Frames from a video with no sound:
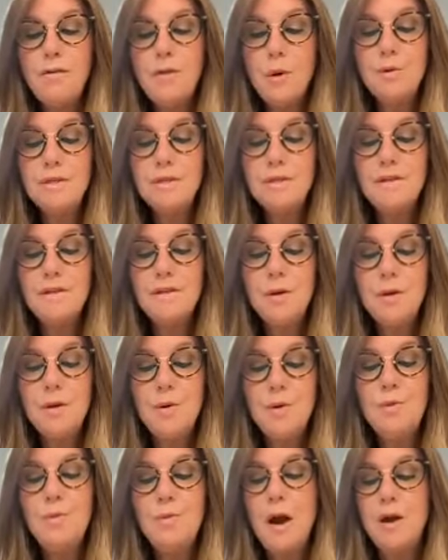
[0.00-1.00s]
for those of
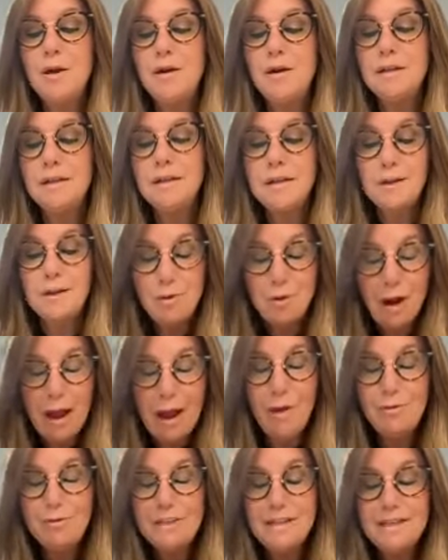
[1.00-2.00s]
you who
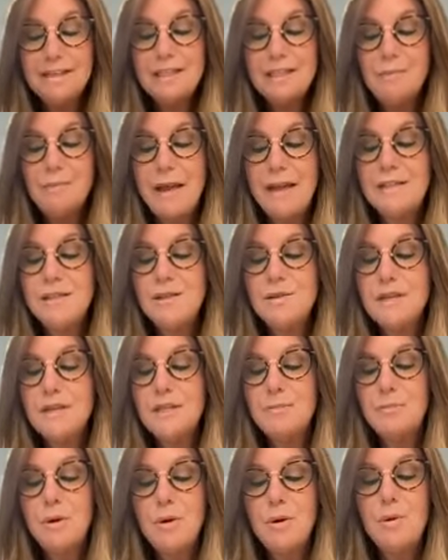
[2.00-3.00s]
helped to sponsor
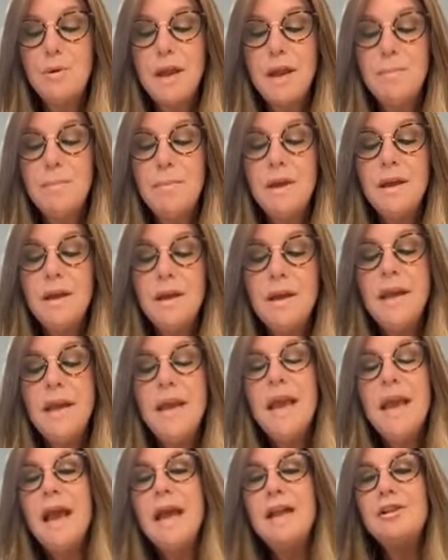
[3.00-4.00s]
this program.
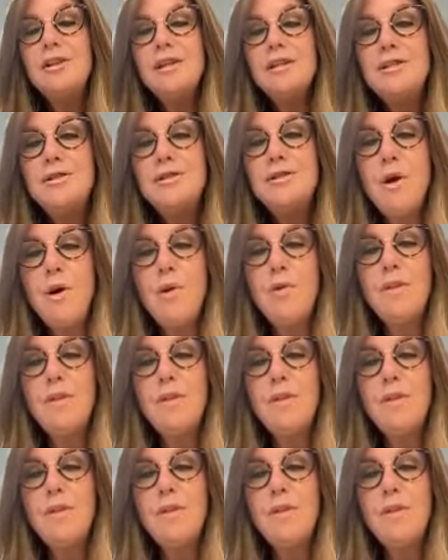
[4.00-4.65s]
And just know